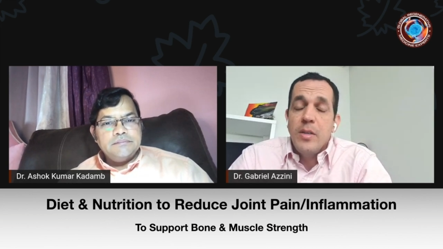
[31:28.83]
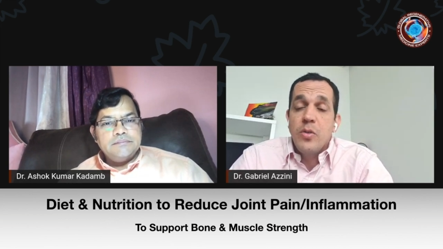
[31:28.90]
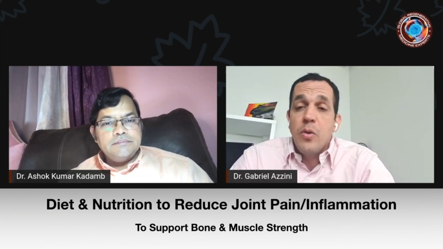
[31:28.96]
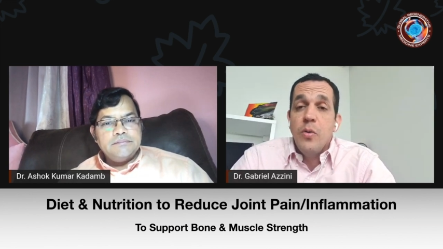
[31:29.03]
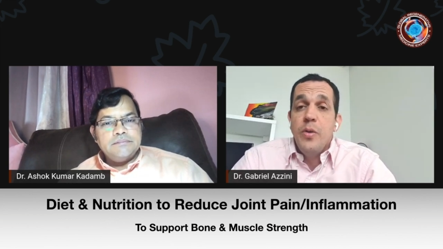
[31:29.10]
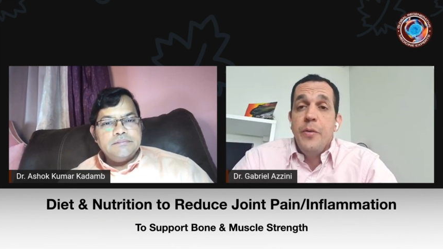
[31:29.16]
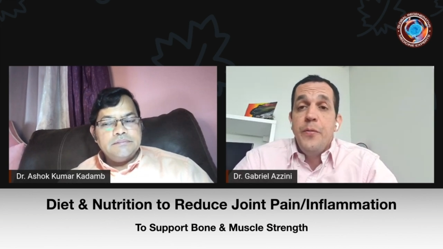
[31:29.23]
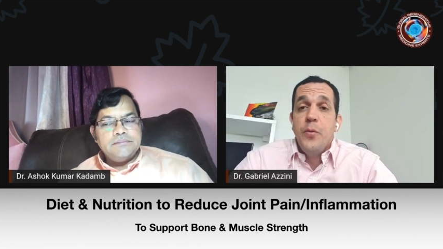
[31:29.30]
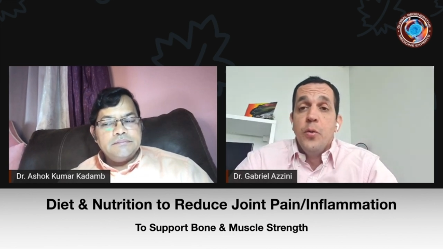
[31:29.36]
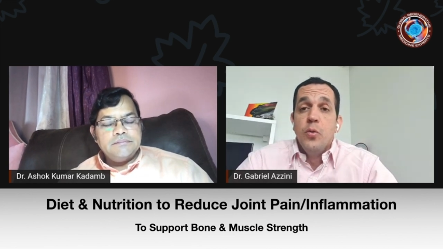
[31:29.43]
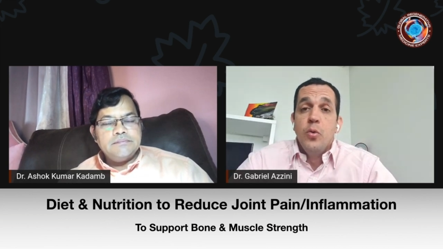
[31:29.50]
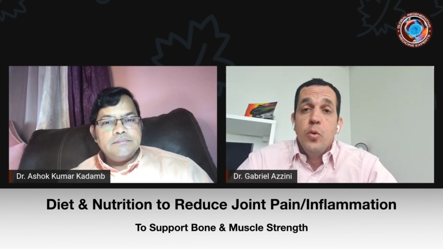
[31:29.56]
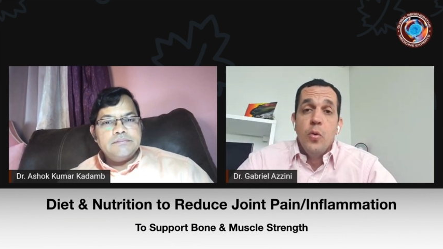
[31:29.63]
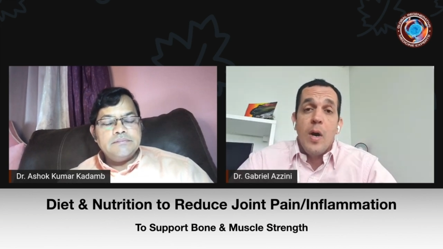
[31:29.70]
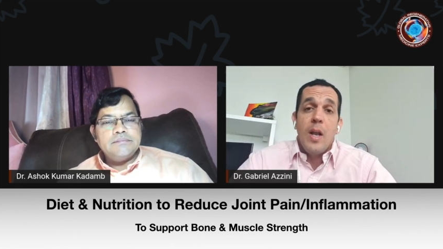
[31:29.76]
Speaker 1: So if you
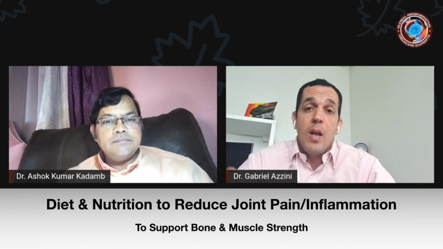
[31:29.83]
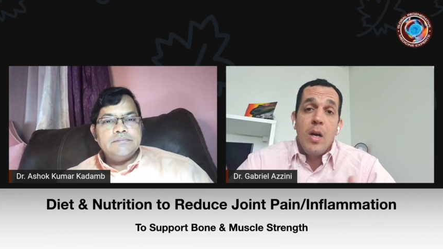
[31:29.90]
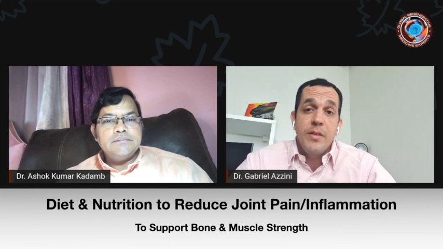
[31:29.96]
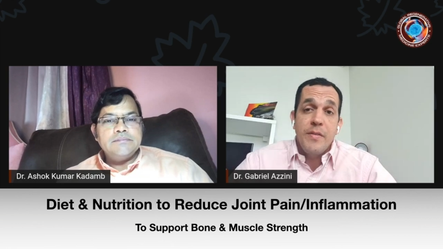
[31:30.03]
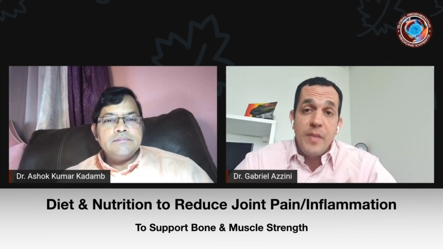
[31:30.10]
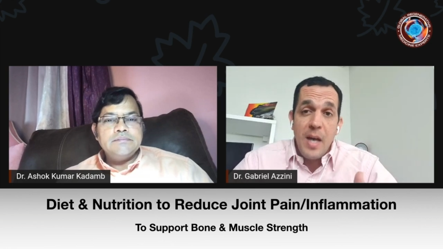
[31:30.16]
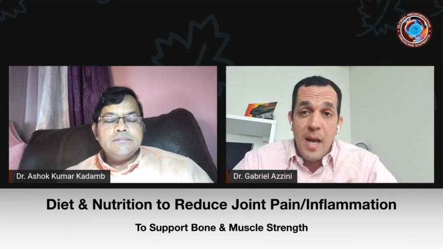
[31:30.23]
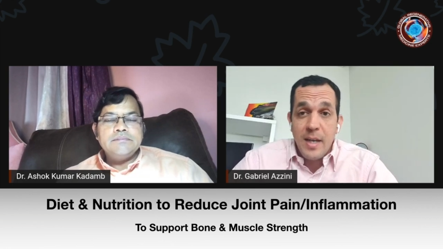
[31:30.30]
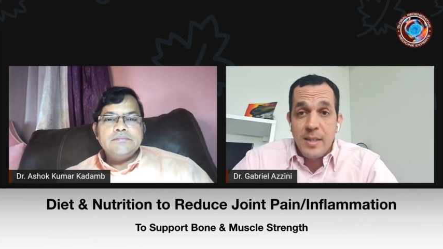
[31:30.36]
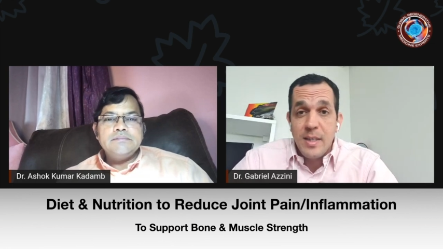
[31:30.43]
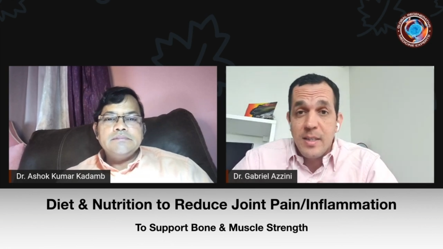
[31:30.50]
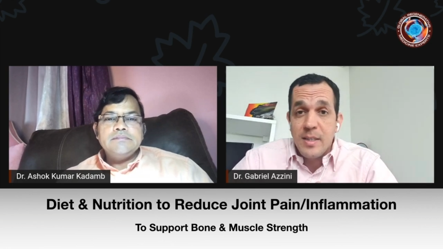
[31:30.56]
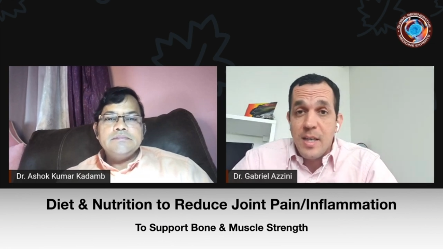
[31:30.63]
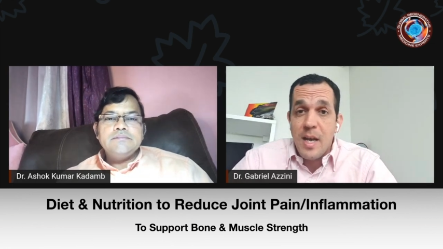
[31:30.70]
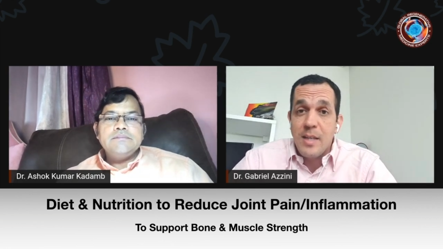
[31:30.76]
do a lot of
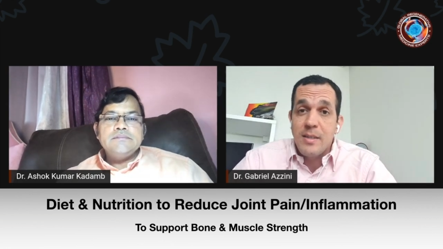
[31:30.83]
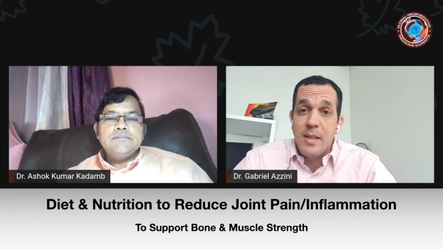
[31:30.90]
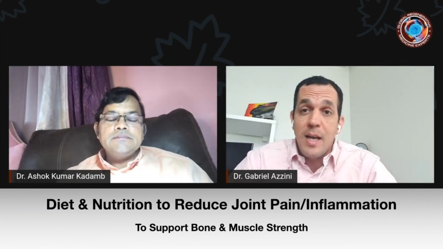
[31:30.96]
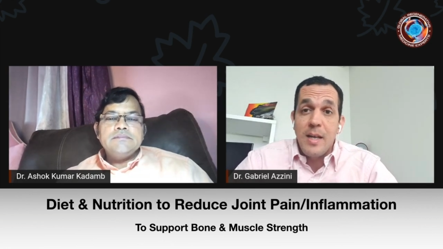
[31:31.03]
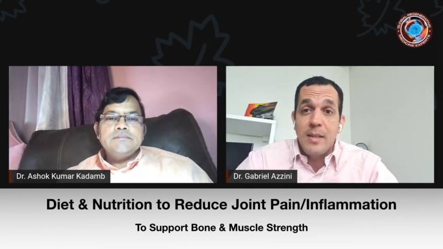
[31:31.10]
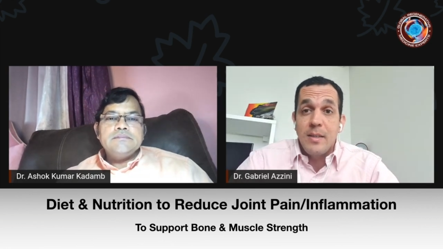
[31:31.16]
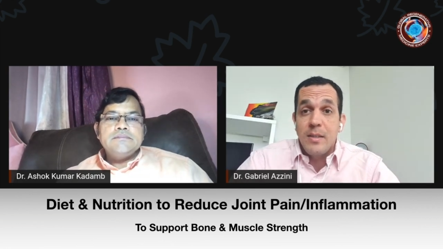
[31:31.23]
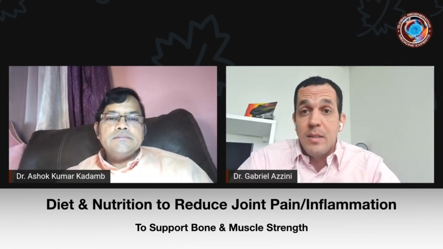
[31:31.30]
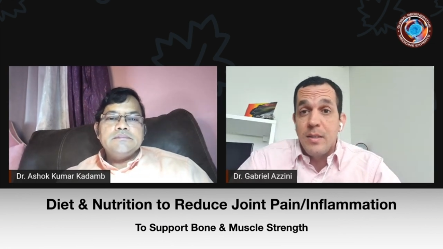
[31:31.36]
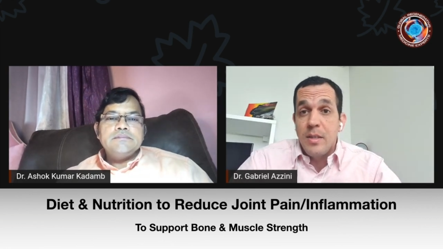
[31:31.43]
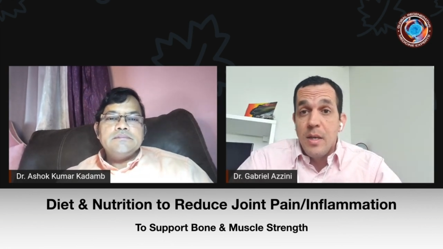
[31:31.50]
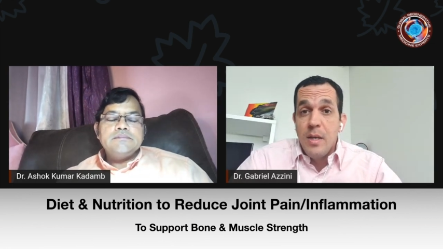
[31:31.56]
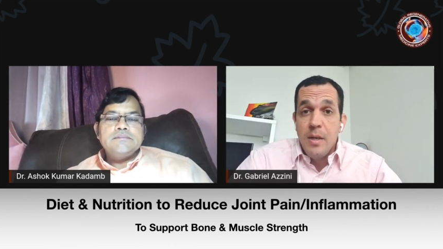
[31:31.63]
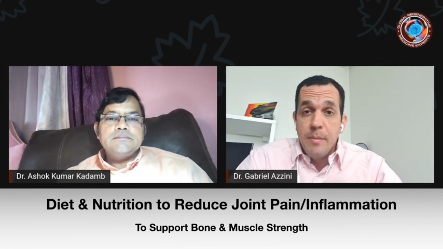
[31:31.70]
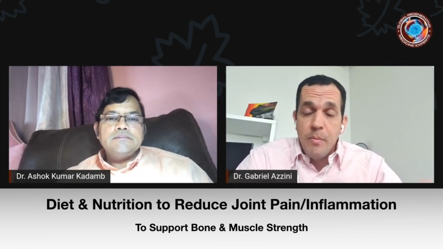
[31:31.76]
exercise like this,
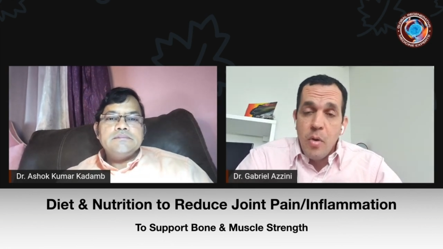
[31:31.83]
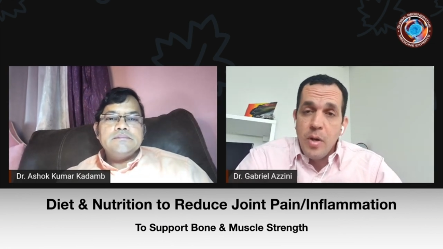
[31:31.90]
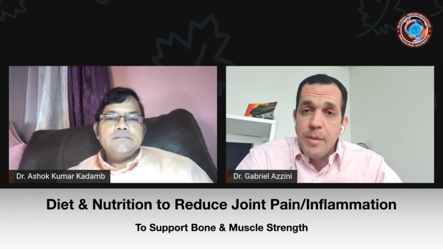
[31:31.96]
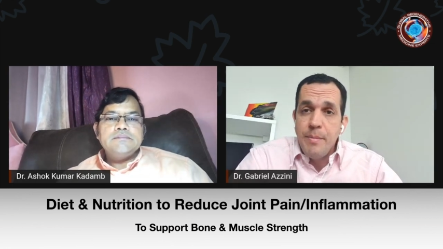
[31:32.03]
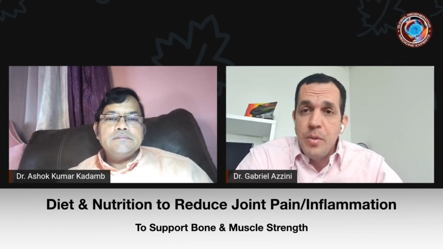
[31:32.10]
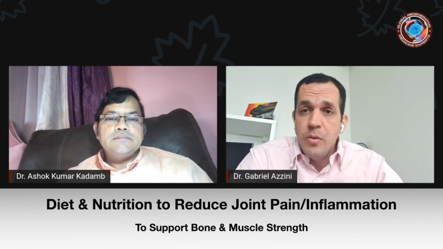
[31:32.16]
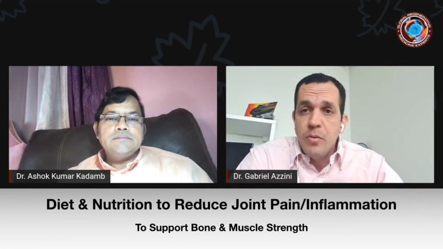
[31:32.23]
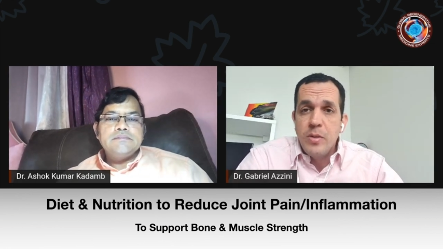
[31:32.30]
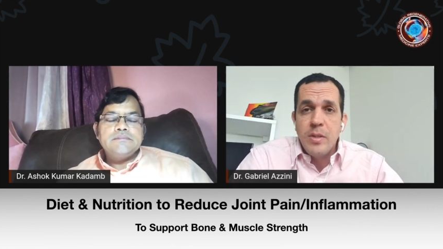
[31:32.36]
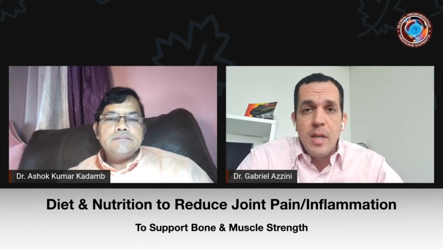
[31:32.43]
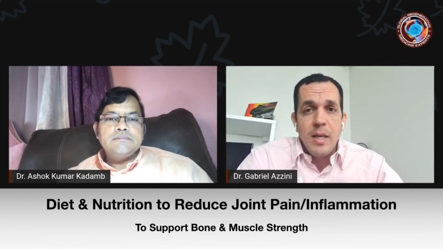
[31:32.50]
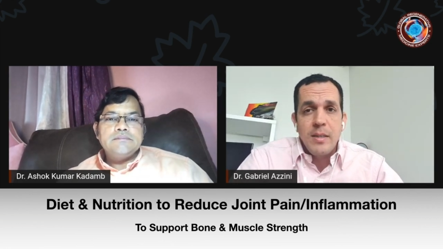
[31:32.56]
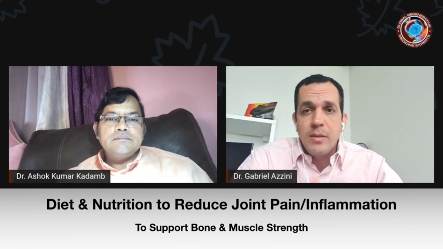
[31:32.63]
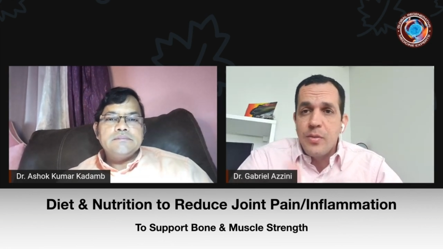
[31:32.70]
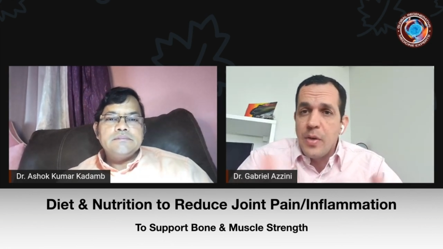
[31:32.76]
bodybuilders
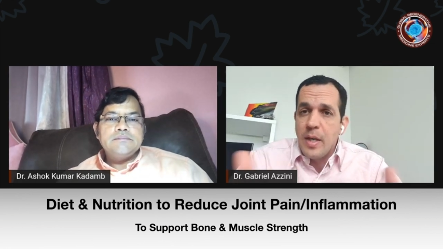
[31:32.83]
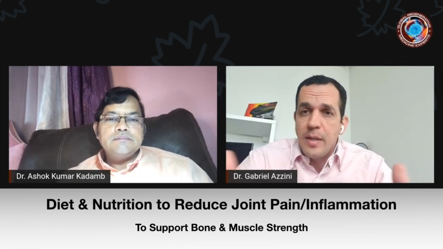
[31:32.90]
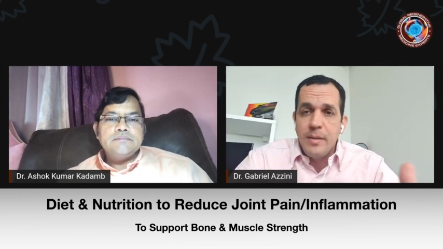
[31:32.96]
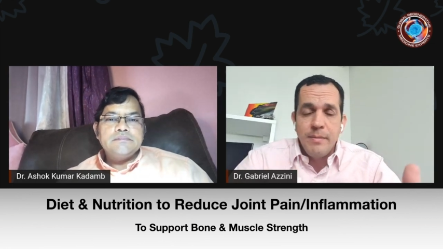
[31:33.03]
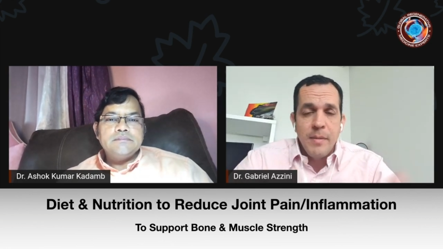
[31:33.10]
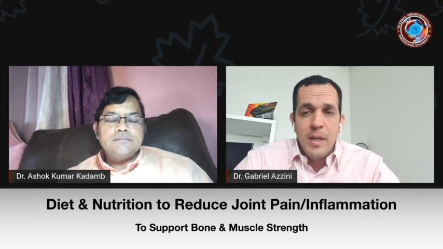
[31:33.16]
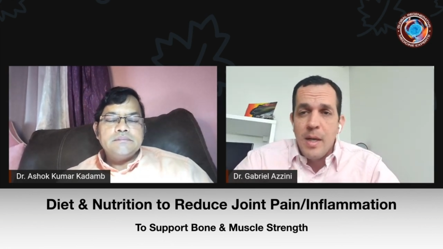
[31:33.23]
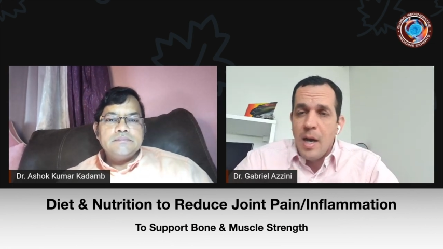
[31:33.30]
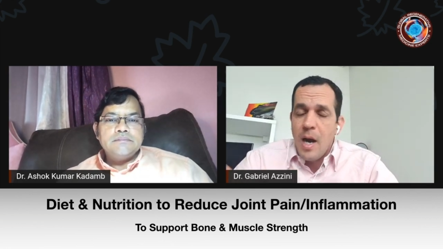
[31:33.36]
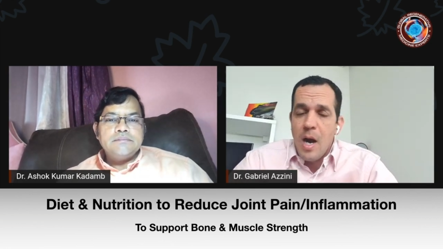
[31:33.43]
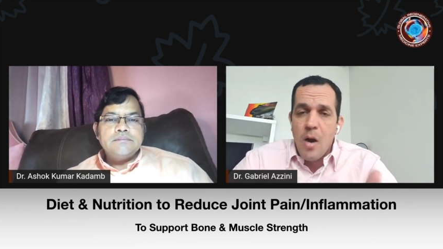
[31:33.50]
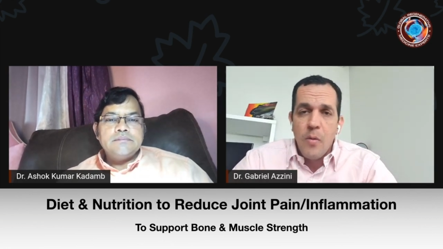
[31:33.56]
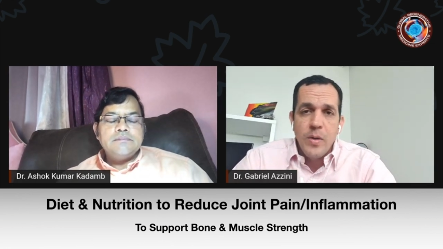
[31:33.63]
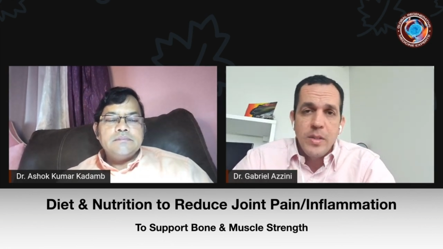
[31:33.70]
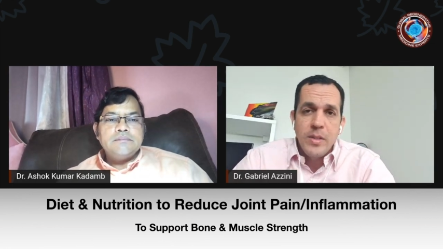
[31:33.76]
like train
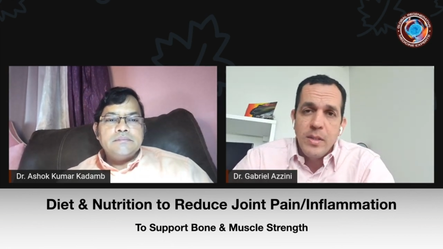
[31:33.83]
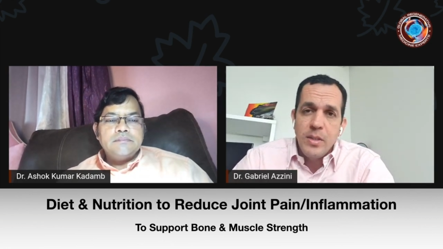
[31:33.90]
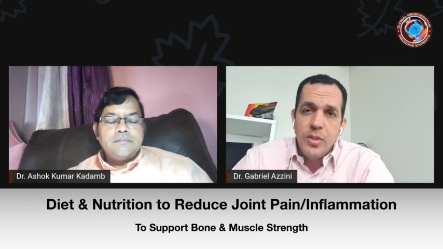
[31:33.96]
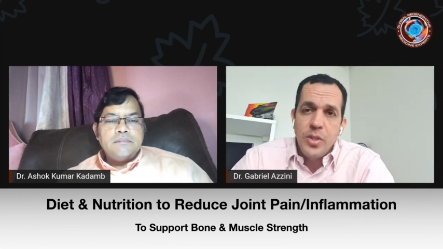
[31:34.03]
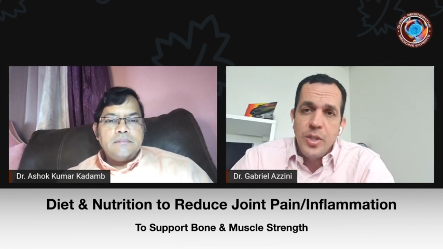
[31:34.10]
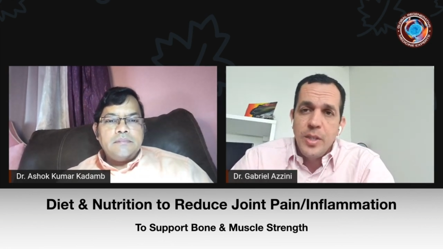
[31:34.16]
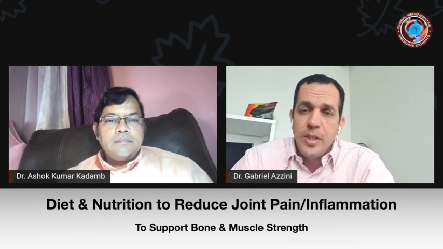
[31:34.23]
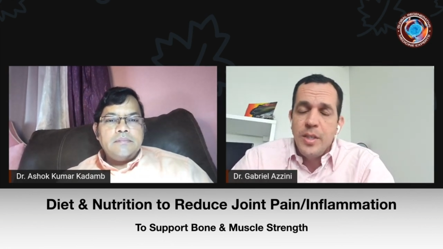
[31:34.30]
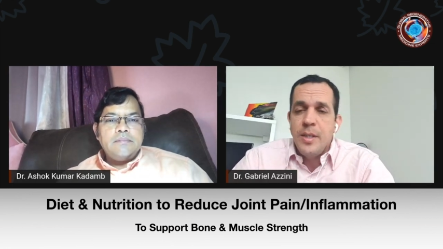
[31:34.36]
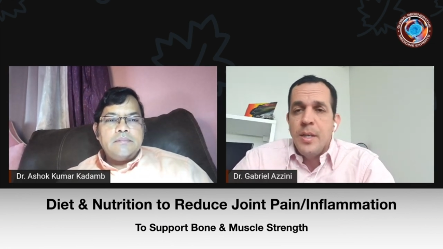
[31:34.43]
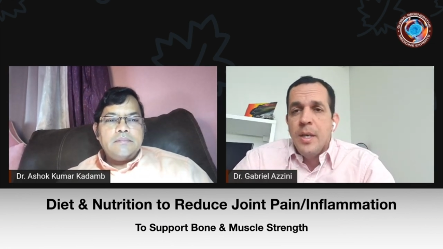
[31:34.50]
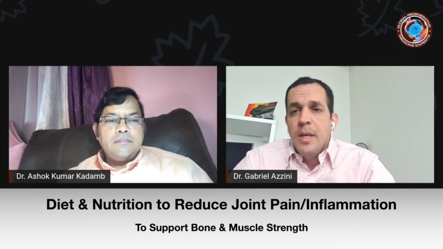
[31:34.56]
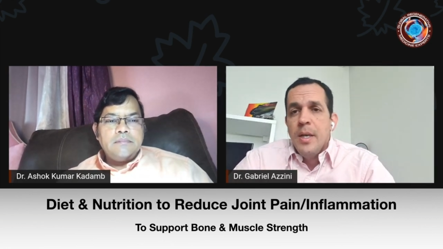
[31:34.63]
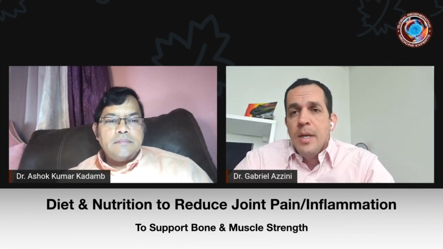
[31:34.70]
hours in the gym,